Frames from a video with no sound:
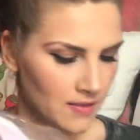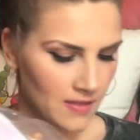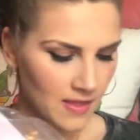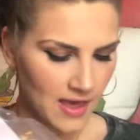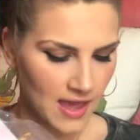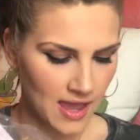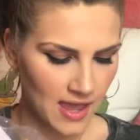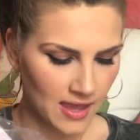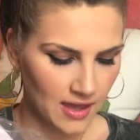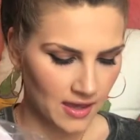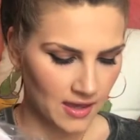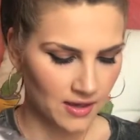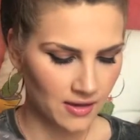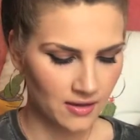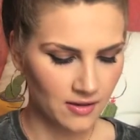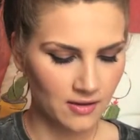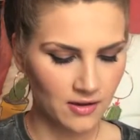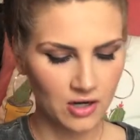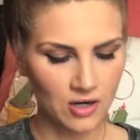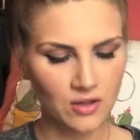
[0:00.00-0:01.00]
They
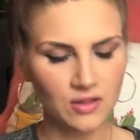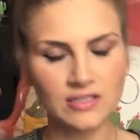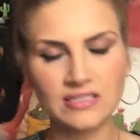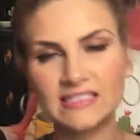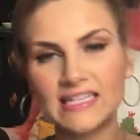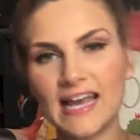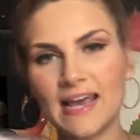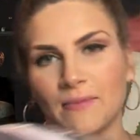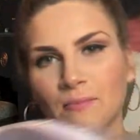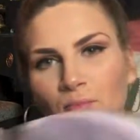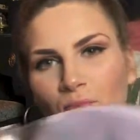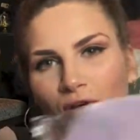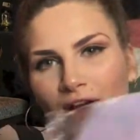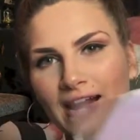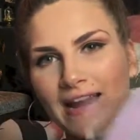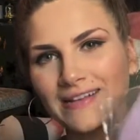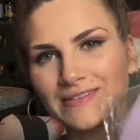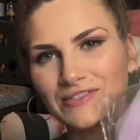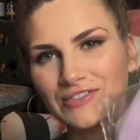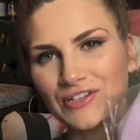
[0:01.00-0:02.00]
are the same
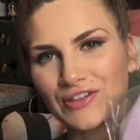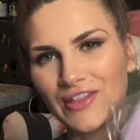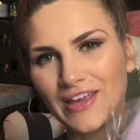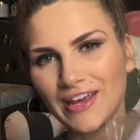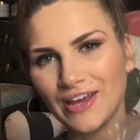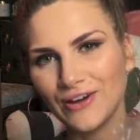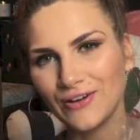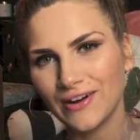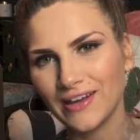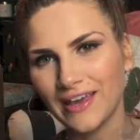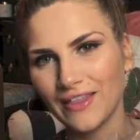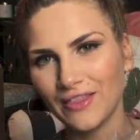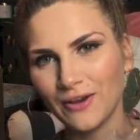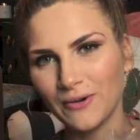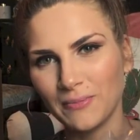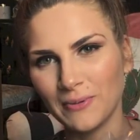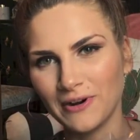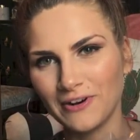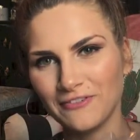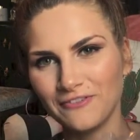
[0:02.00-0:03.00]
brand, so they go
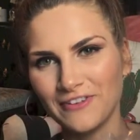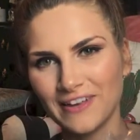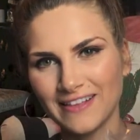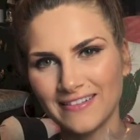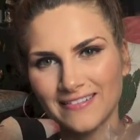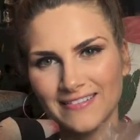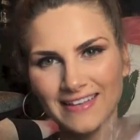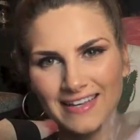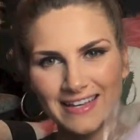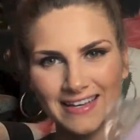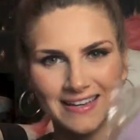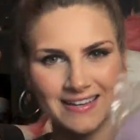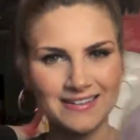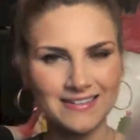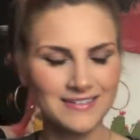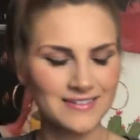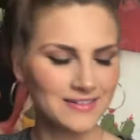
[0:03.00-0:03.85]
together perfectly,